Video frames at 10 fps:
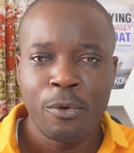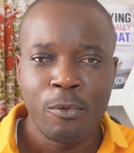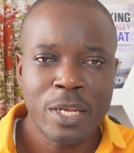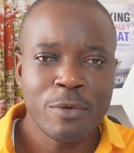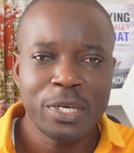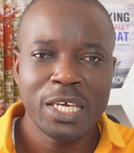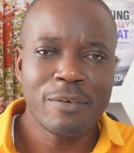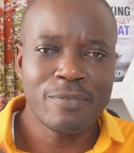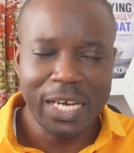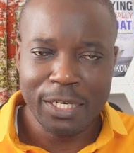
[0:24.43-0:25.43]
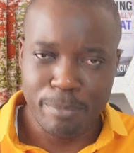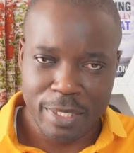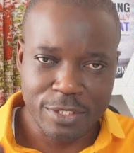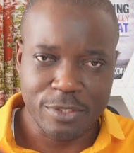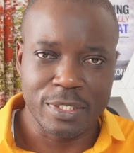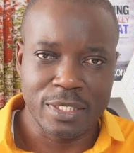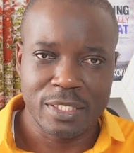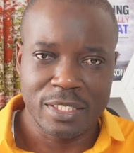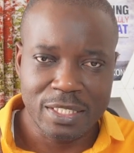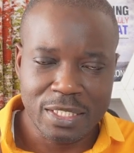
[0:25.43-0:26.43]
When you give that person
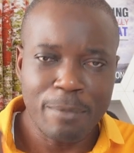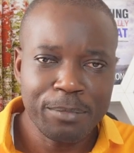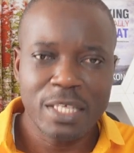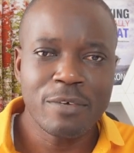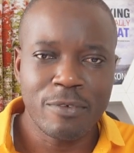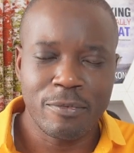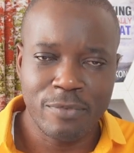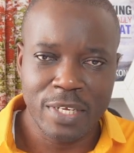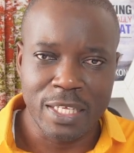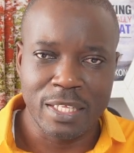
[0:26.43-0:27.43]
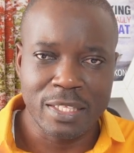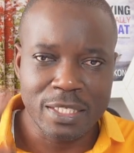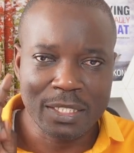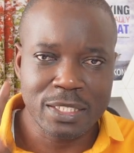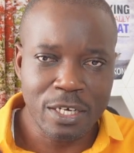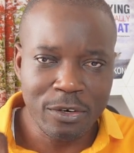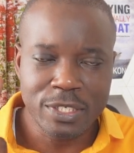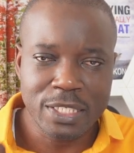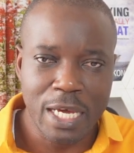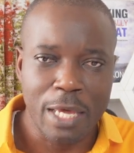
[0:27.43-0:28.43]
something for free the
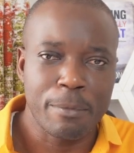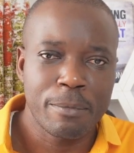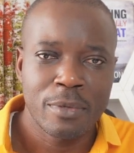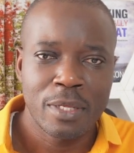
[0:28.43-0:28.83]
second time,